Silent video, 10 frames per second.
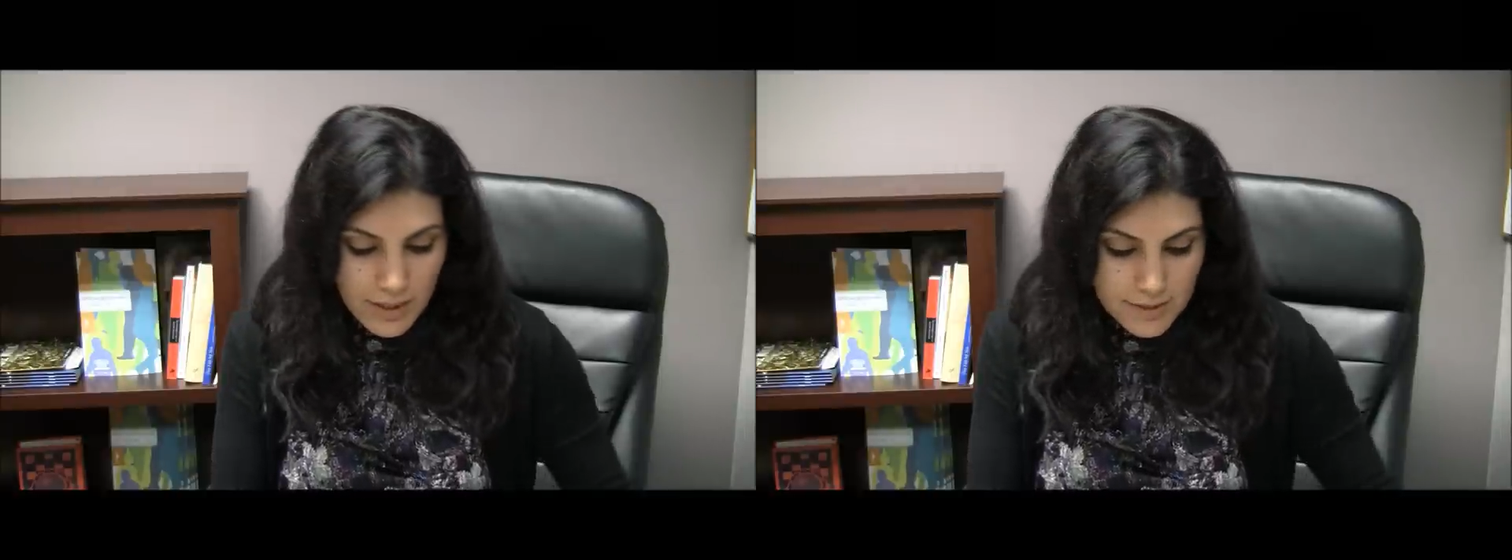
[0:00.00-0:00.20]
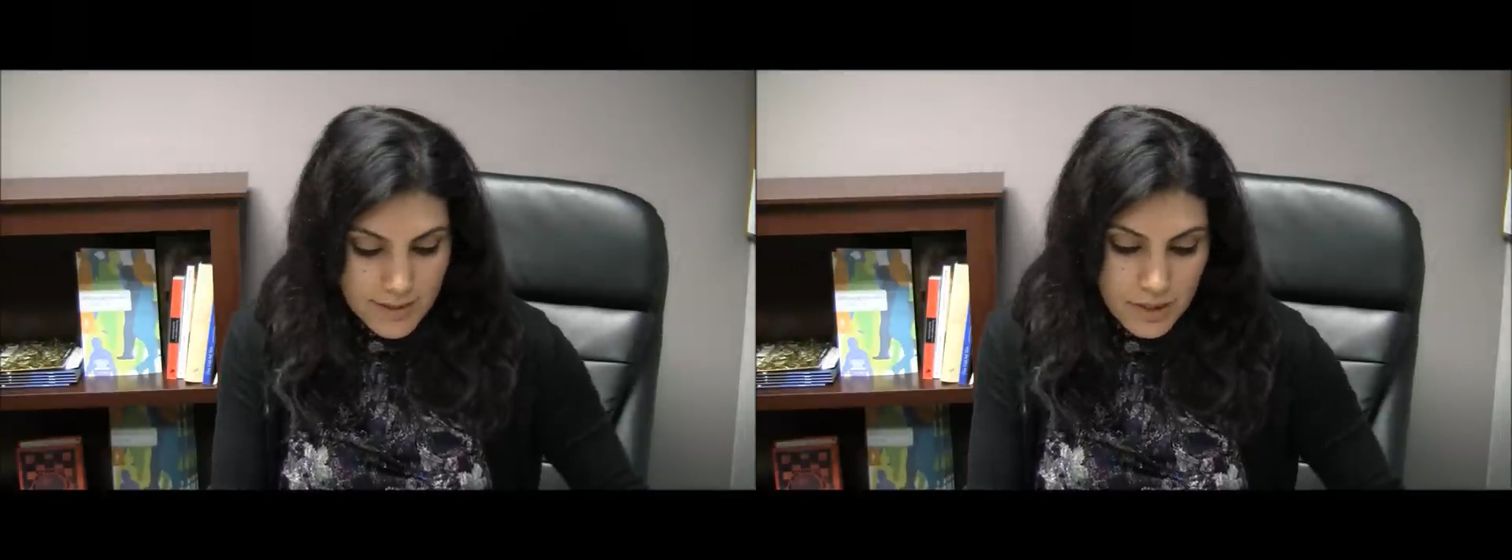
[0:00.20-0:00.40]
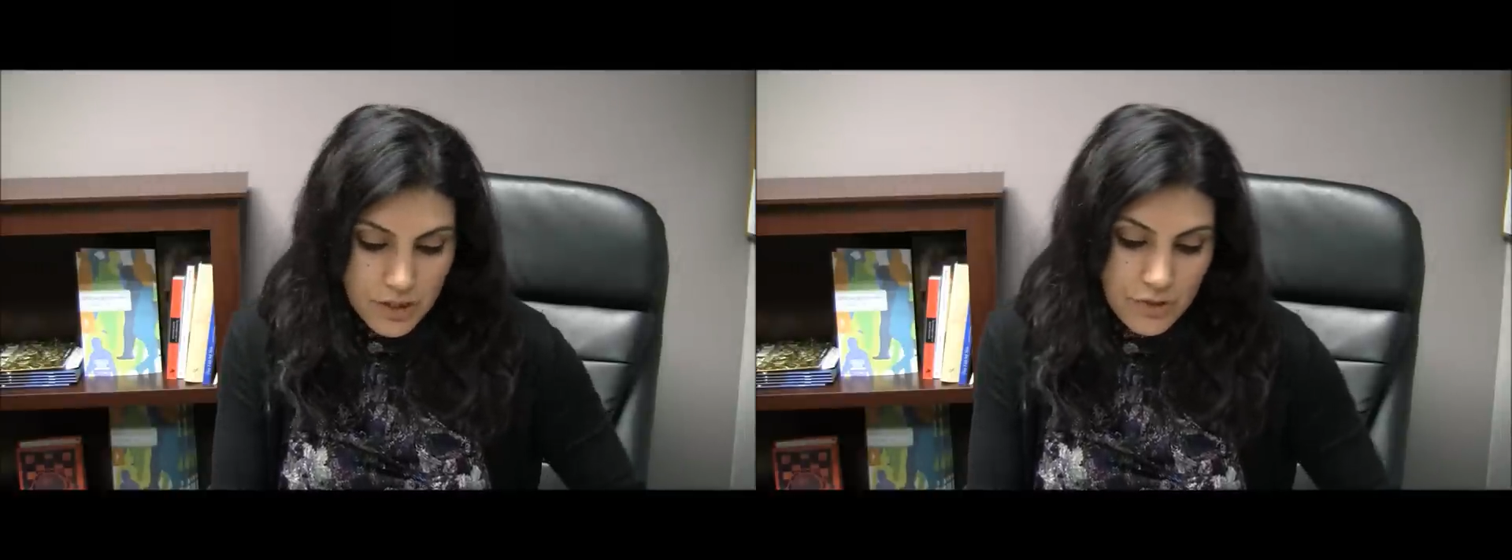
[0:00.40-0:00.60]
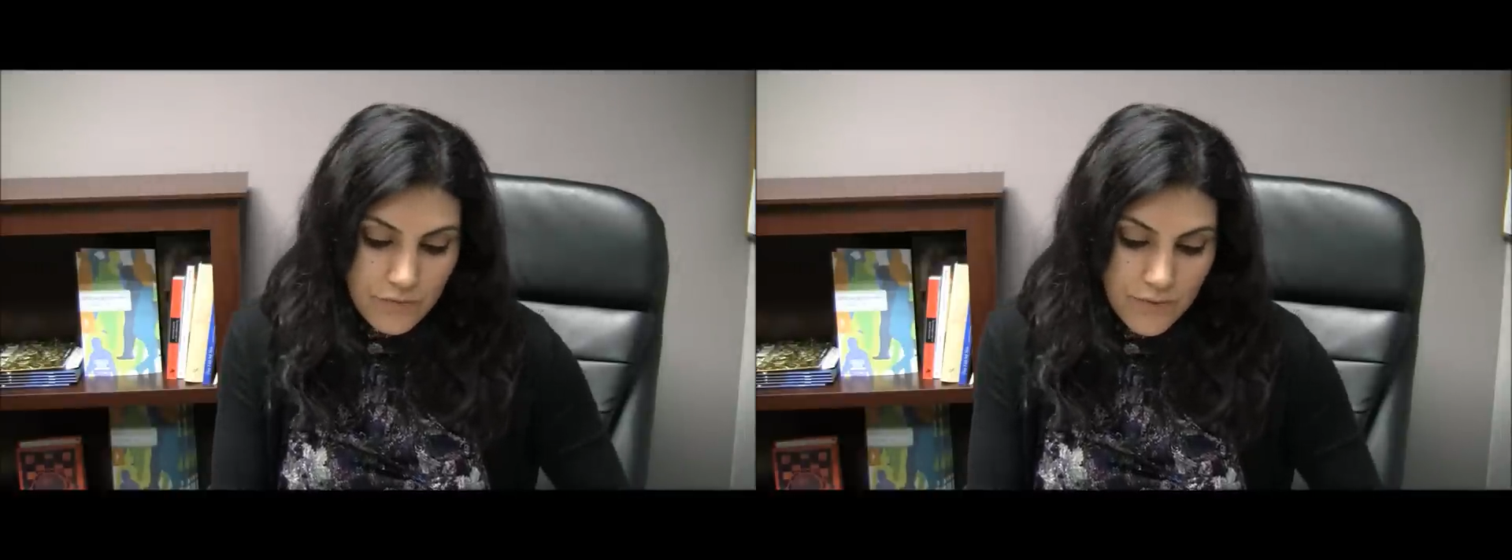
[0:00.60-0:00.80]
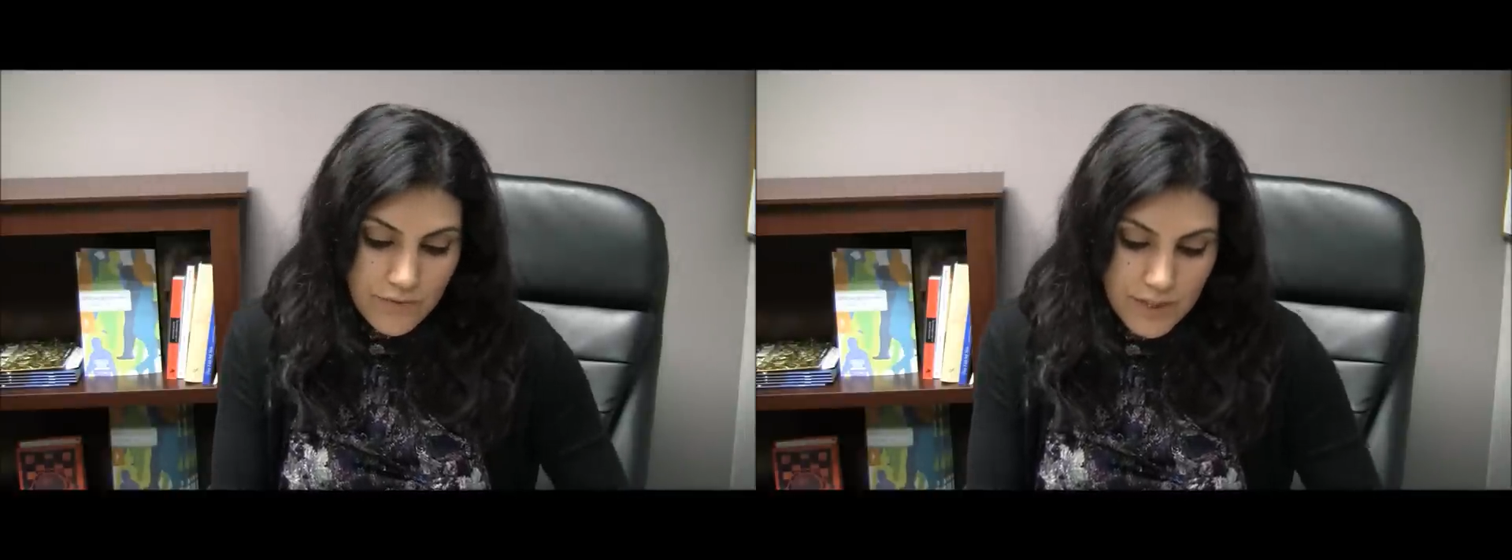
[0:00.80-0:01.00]
and Section
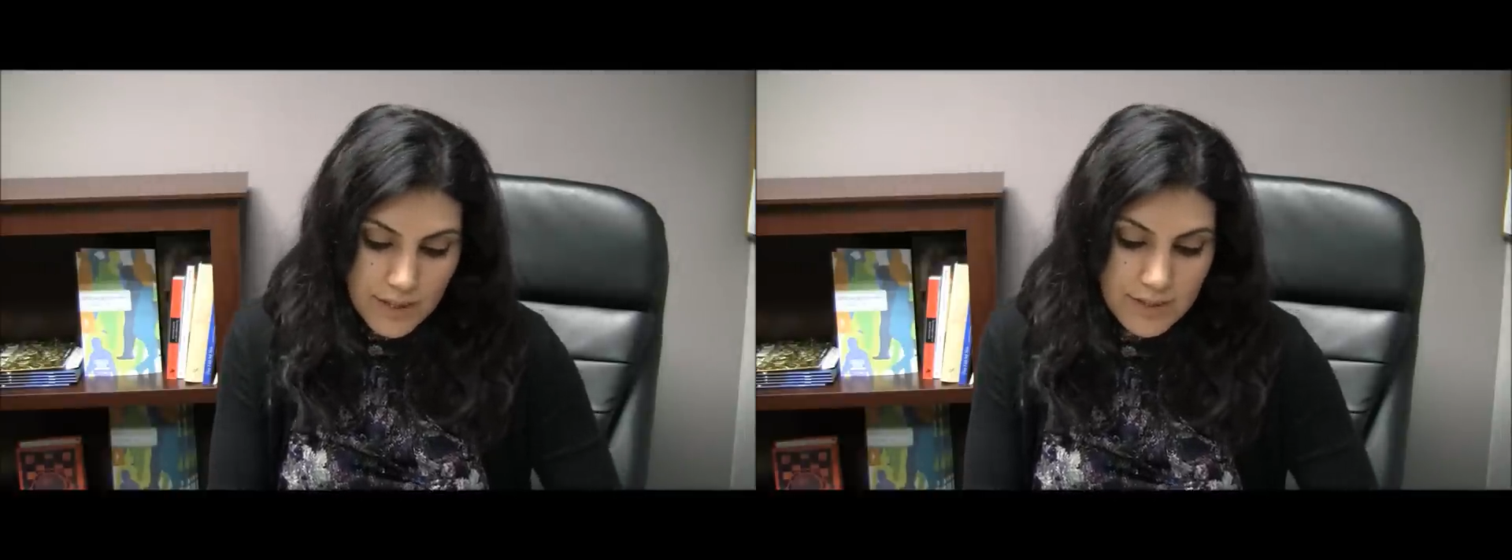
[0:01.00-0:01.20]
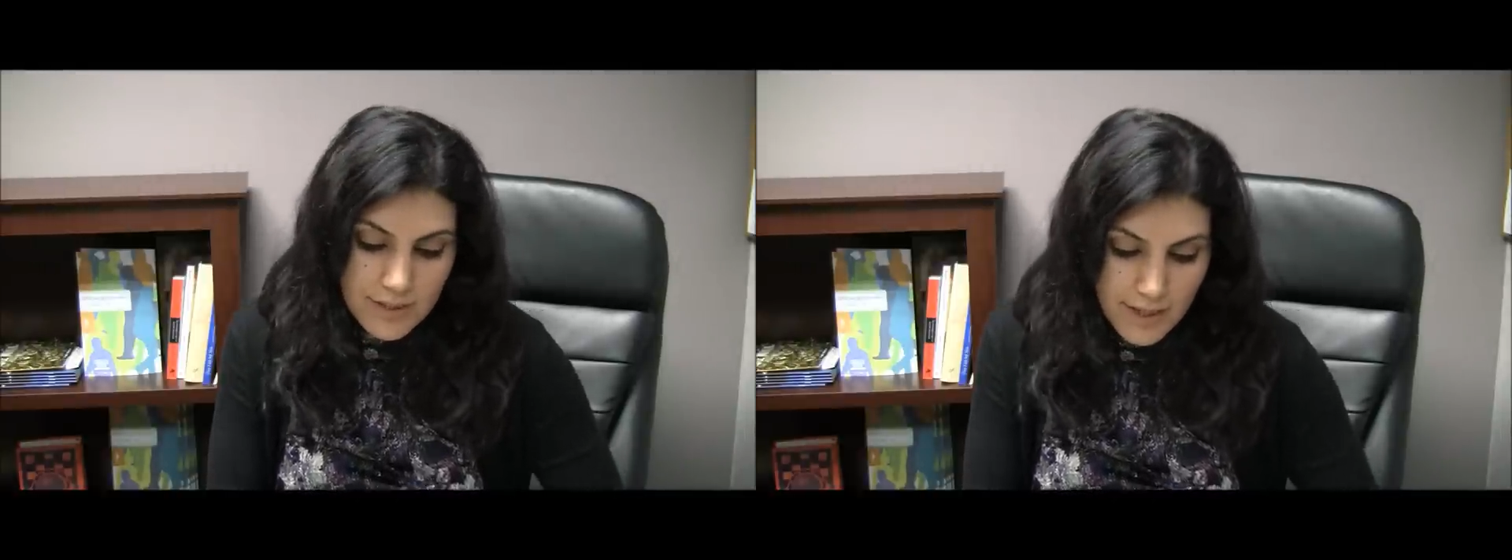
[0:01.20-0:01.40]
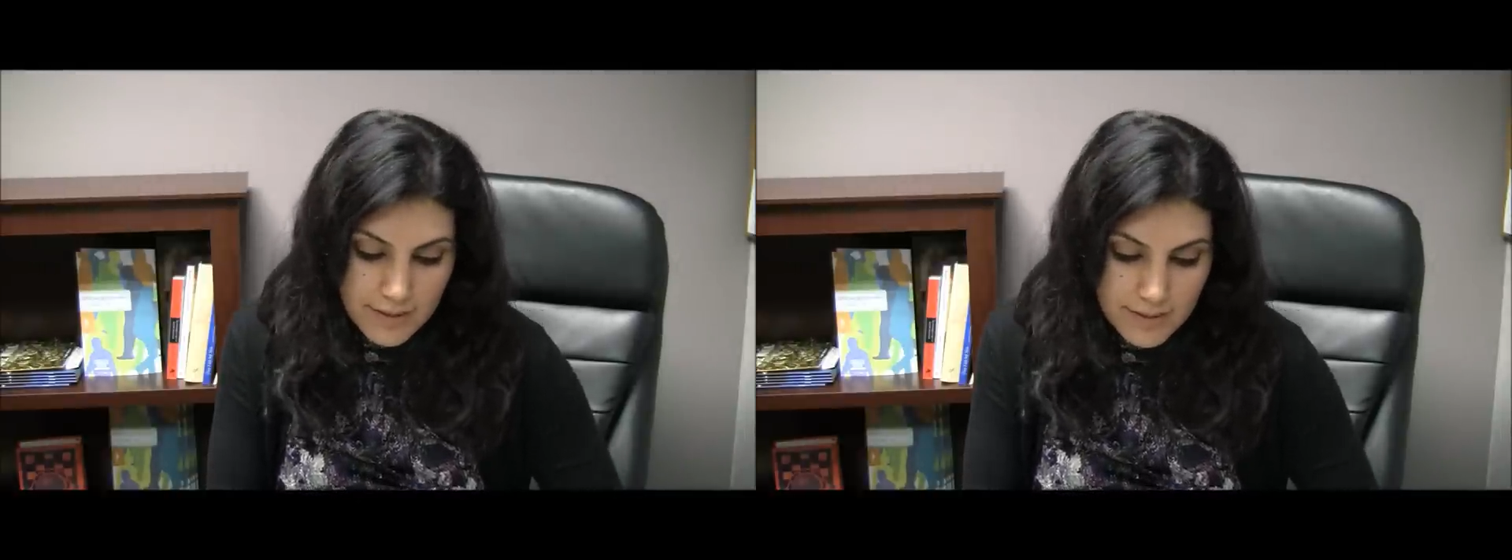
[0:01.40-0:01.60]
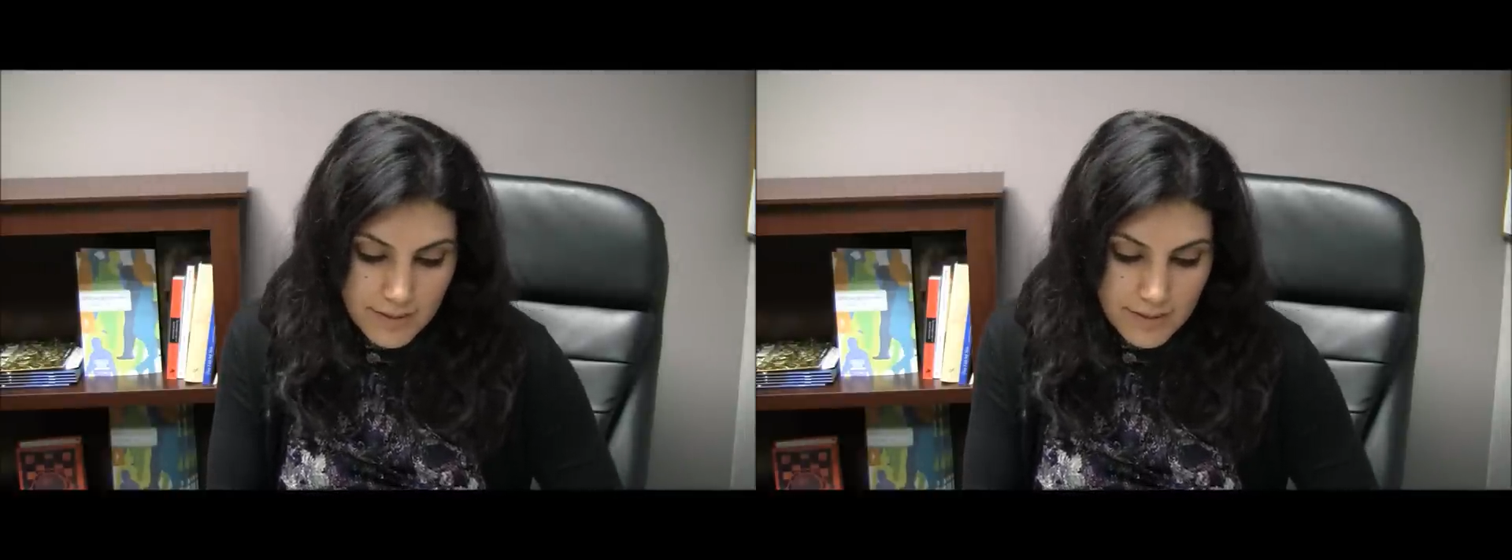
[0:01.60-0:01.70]
215 says